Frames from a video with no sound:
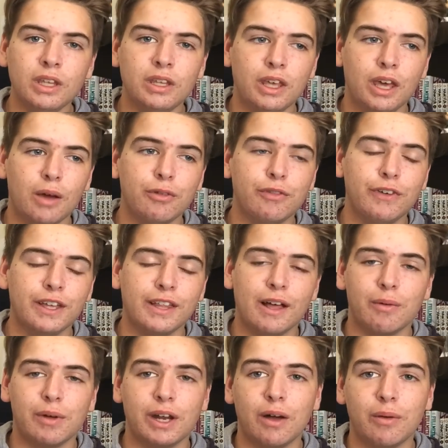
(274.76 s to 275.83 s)
yeah, we'll figure
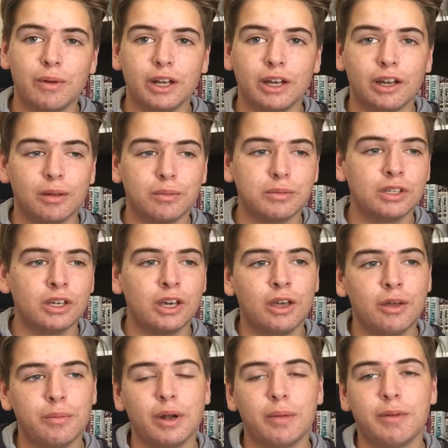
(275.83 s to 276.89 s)
that one out when it comes.
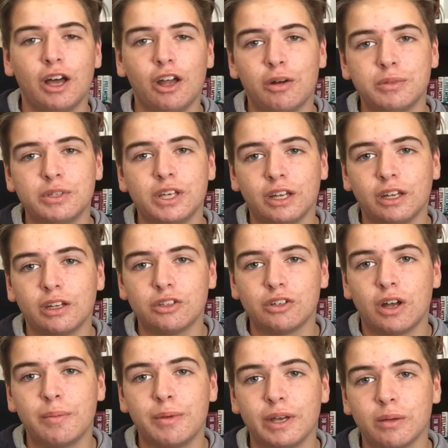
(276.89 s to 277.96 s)
But I'm 100% going to
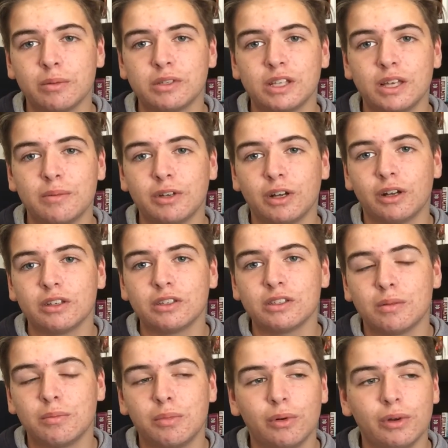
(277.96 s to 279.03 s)
try to pick up Slam Dunk at
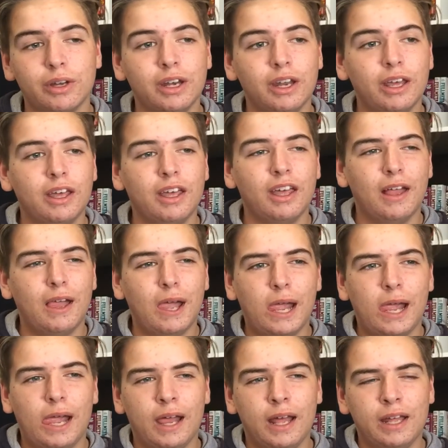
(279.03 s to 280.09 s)
some point.
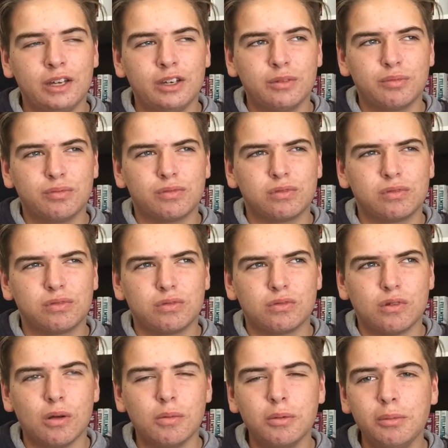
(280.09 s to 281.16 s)
And
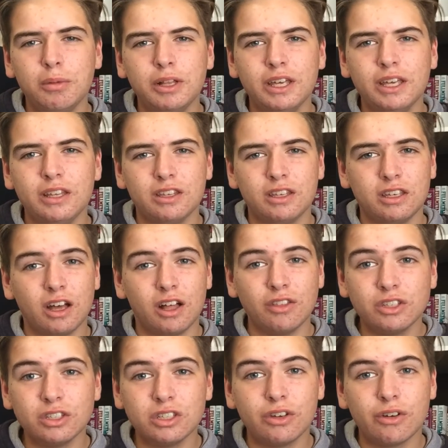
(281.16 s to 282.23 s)
probably the
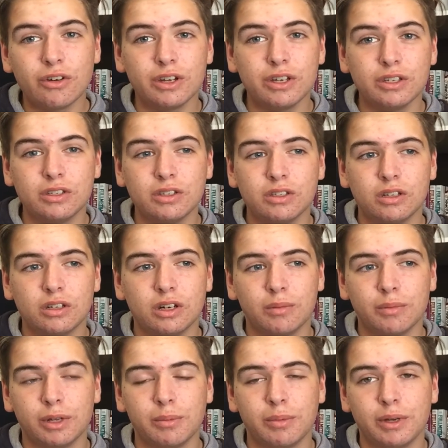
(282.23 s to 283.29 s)
other series that
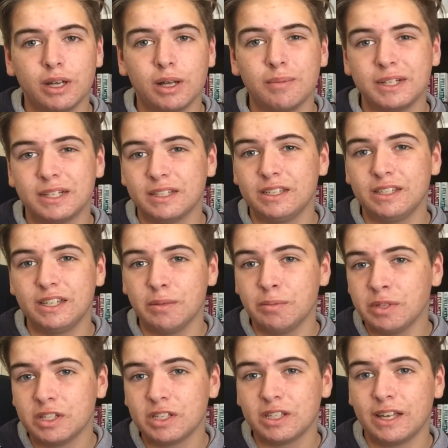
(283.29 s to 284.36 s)
I'm going to pick up are
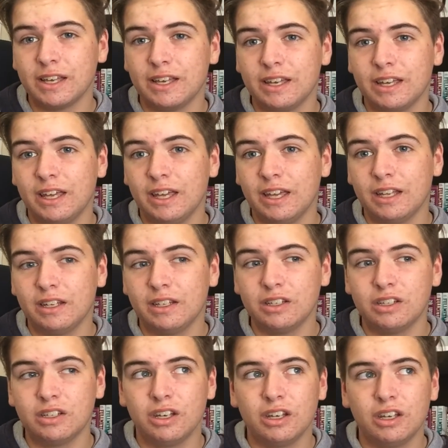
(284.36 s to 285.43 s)
Demon Slayer
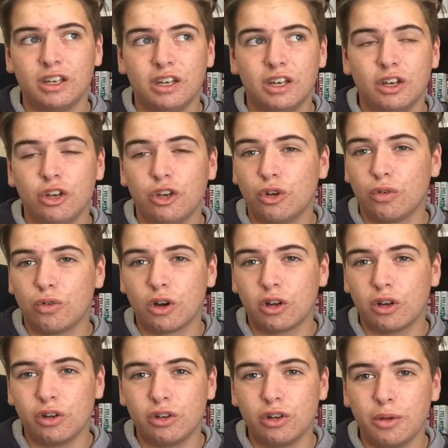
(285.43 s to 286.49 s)
and
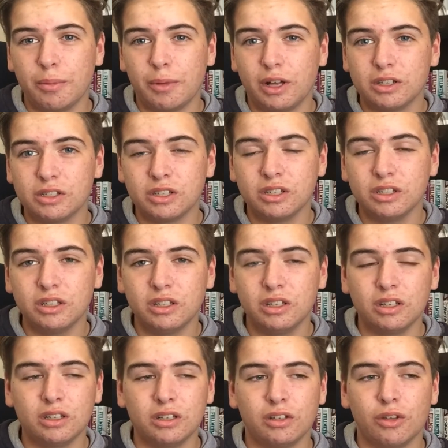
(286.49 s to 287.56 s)
Kuroko no Basket.
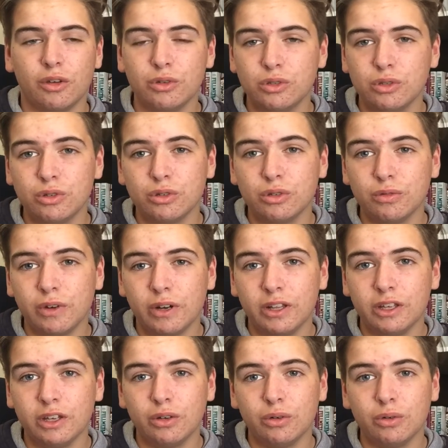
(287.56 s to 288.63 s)
Those two look
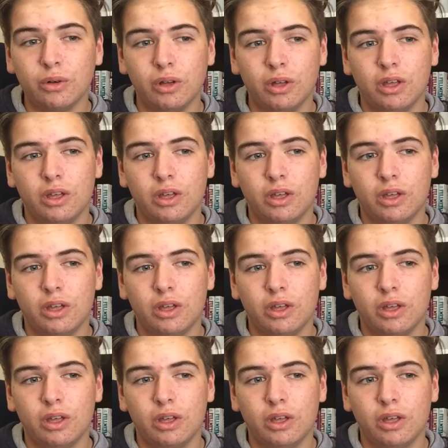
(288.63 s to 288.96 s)
really cool.